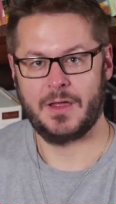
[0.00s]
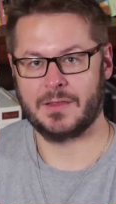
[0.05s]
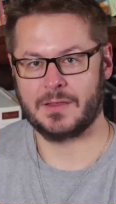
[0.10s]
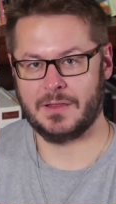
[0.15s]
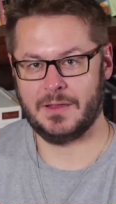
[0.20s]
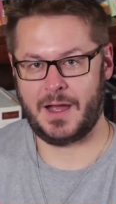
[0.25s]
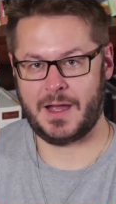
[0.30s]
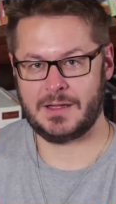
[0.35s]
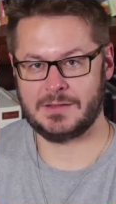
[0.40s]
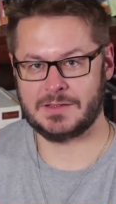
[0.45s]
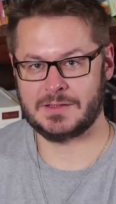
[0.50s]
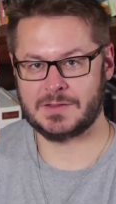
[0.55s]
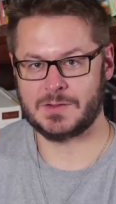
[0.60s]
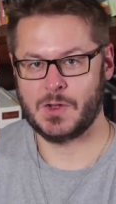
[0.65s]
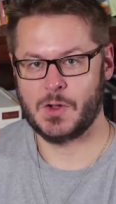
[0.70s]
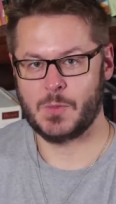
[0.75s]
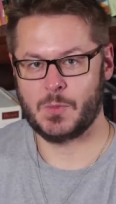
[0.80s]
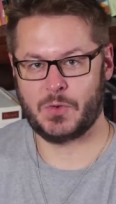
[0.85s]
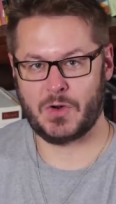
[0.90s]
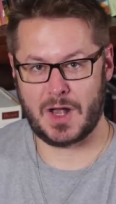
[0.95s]
That's
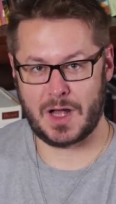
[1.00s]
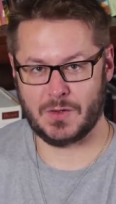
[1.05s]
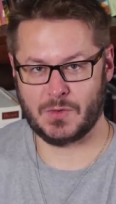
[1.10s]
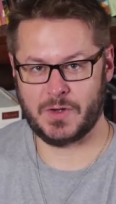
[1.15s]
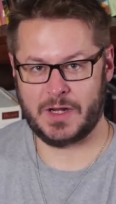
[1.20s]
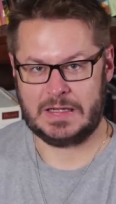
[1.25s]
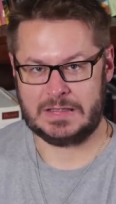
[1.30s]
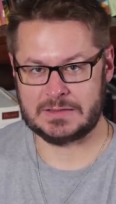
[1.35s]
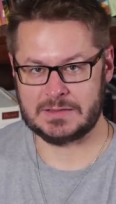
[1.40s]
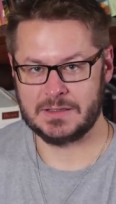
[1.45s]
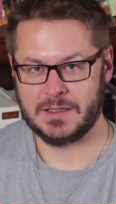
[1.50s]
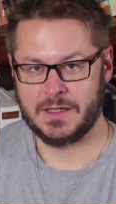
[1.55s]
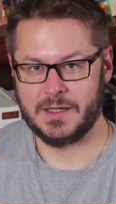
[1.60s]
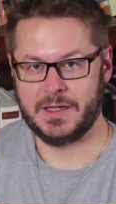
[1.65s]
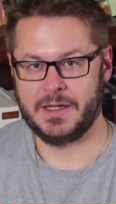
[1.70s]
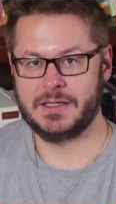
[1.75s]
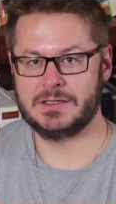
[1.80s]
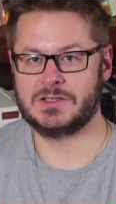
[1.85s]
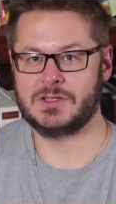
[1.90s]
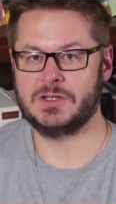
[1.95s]
progress.
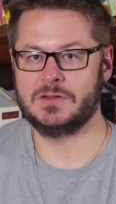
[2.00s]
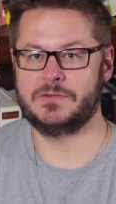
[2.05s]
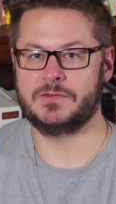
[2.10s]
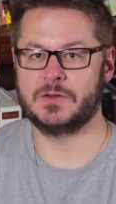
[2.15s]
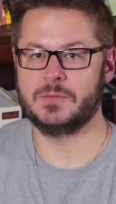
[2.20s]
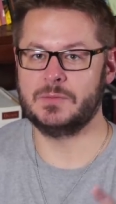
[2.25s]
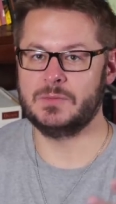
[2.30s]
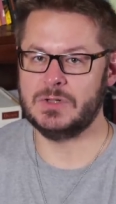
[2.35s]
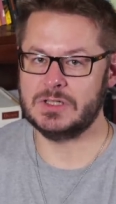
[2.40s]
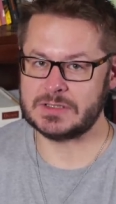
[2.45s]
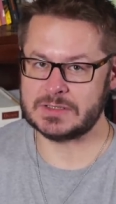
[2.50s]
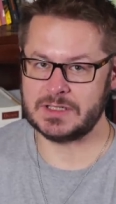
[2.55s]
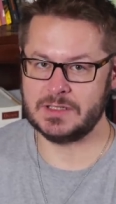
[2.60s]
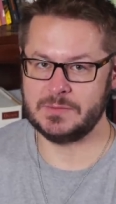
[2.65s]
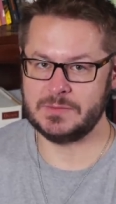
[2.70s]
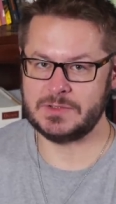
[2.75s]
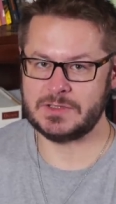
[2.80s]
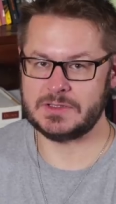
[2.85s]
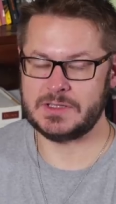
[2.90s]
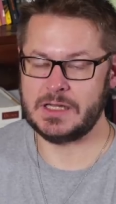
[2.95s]
It's good for
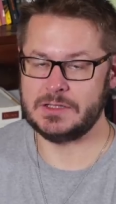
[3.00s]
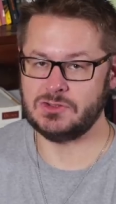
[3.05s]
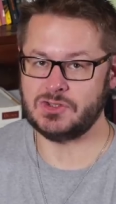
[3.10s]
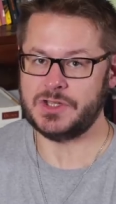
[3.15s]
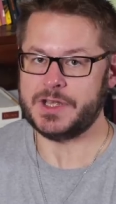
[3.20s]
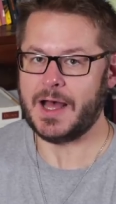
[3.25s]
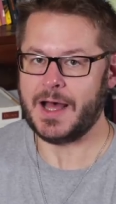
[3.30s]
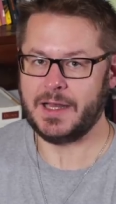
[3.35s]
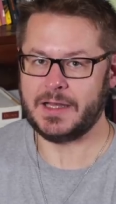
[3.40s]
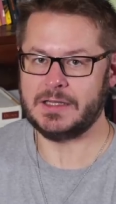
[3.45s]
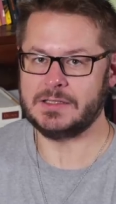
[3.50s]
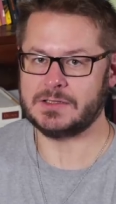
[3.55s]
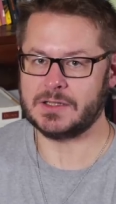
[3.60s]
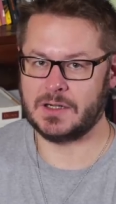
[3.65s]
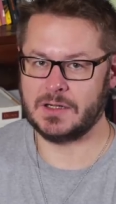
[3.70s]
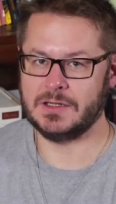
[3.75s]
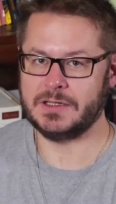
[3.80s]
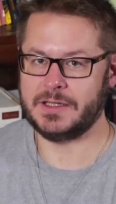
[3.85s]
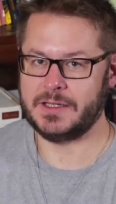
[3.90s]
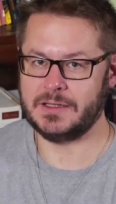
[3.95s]
Muslims that jihadis
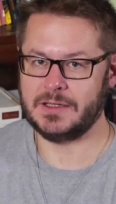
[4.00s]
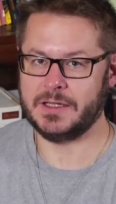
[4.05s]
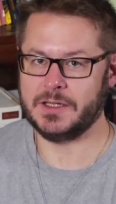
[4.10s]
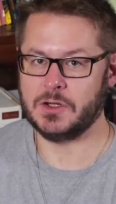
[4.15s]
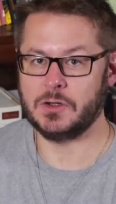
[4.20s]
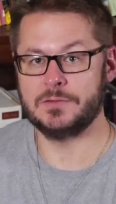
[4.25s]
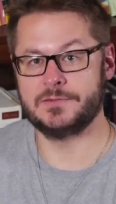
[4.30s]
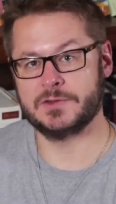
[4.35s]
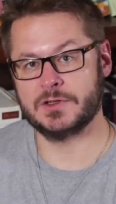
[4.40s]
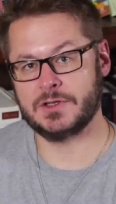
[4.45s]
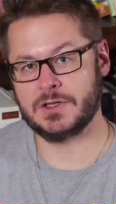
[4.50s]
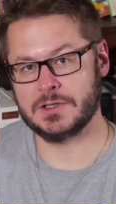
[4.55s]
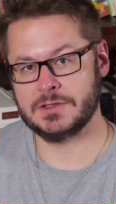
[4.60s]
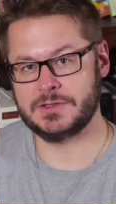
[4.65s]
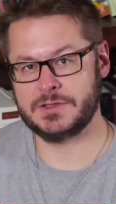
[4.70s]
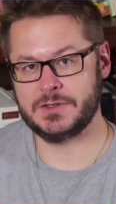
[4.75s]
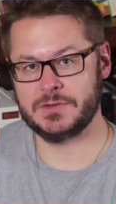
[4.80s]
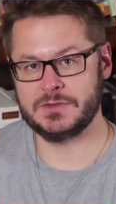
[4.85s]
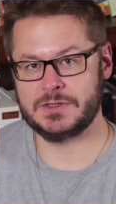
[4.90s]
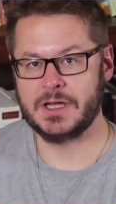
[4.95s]
aren't killing over
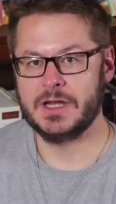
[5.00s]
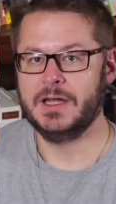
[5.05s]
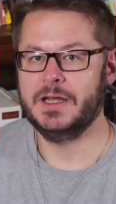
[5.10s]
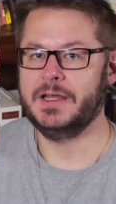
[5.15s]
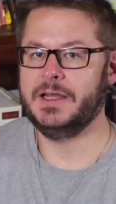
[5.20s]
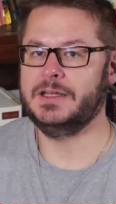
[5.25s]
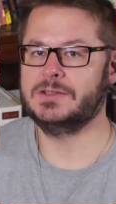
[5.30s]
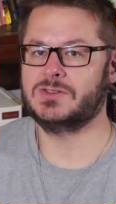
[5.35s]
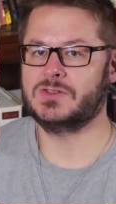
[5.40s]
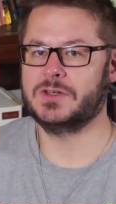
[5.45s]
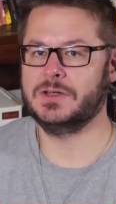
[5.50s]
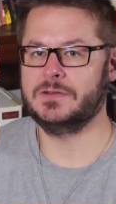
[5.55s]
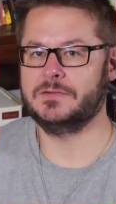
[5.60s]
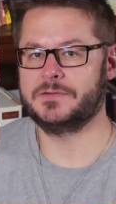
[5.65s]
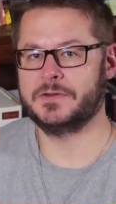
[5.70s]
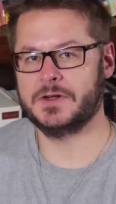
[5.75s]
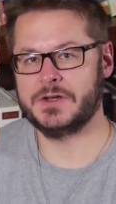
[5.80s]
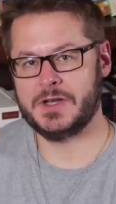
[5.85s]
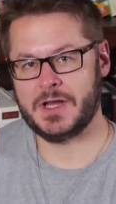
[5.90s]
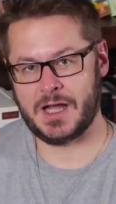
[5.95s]
cartoons. It's good
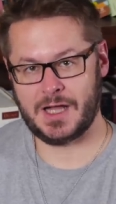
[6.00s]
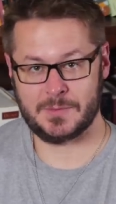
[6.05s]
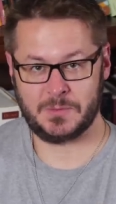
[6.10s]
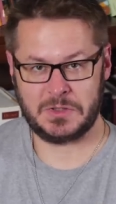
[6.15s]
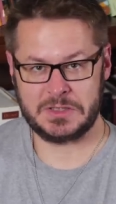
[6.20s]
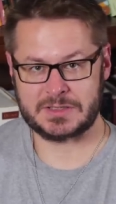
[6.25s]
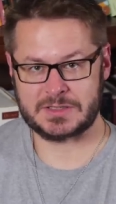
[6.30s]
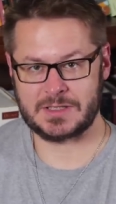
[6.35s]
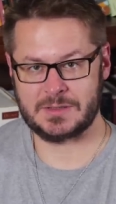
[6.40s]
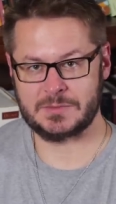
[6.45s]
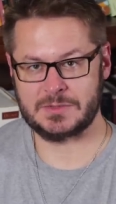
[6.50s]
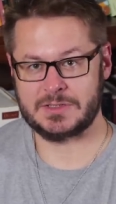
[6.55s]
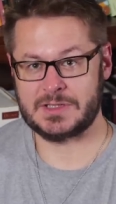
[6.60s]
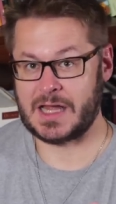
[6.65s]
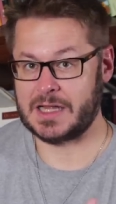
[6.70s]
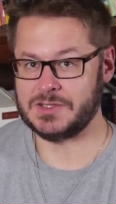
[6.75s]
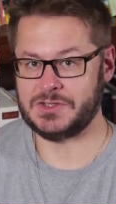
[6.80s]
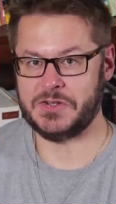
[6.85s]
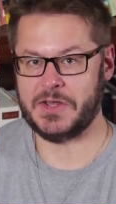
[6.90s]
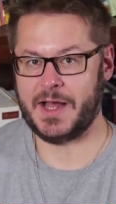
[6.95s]
for non Muslims
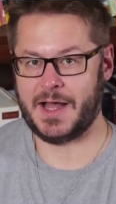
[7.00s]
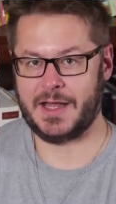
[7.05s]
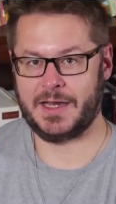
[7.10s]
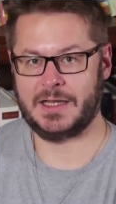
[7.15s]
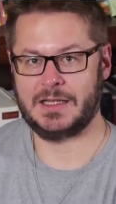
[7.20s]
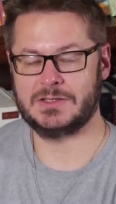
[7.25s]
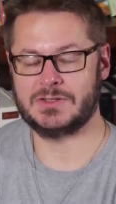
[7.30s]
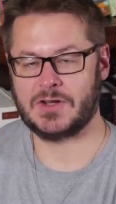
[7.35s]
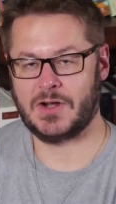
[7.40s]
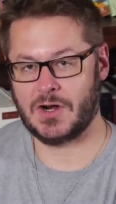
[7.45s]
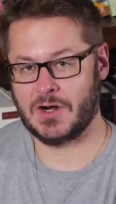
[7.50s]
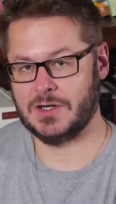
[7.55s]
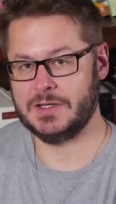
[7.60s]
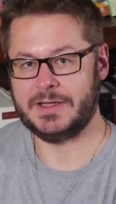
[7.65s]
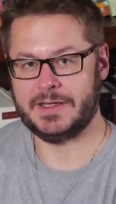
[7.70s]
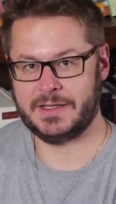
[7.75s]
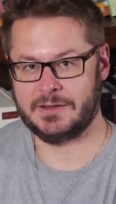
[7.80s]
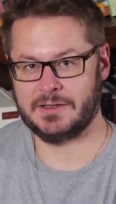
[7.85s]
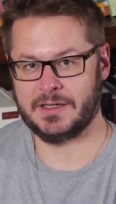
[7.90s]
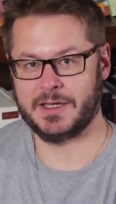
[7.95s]
that jihadis
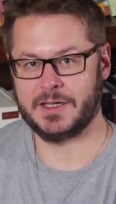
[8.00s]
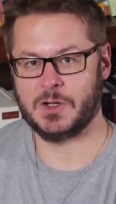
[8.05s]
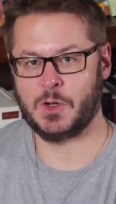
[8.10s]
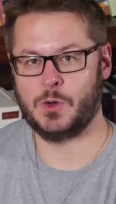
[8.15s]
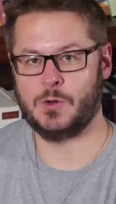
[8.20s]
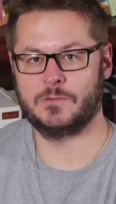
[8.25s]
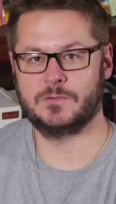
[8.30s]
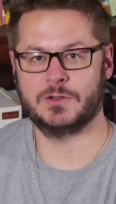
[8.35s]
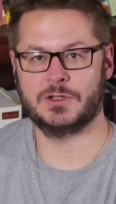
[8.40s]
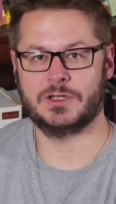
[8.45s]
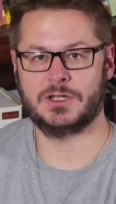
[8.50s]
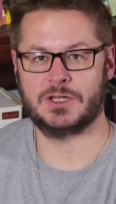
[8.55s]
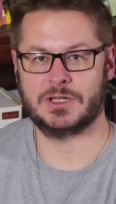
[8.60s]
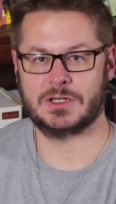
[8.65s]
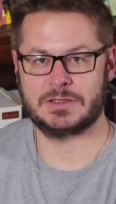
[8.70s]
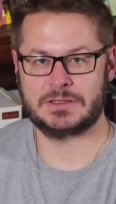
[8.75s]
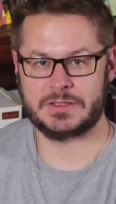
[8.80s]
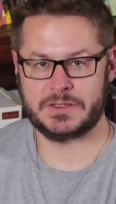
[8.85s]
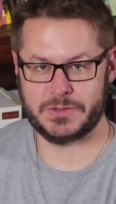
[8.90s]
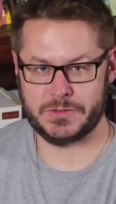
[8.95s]
aren't killing over
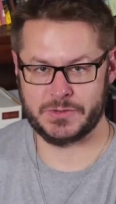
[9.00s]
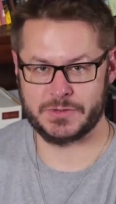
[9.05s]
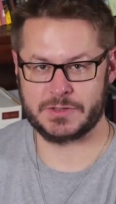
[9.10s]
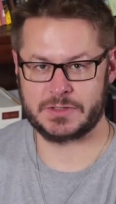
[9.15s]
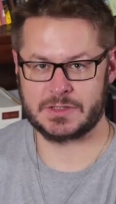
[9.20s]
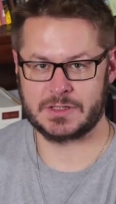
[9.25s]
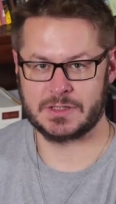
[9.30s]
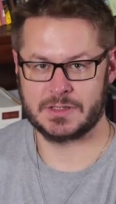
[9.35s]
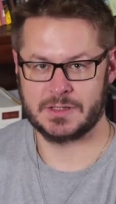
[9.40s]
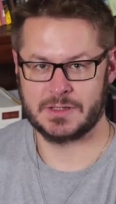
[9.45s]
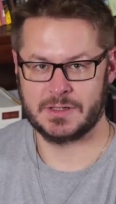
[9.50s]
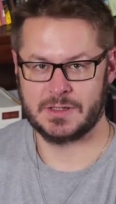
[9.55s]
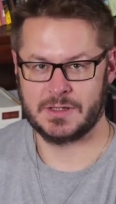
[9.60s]
cartoons.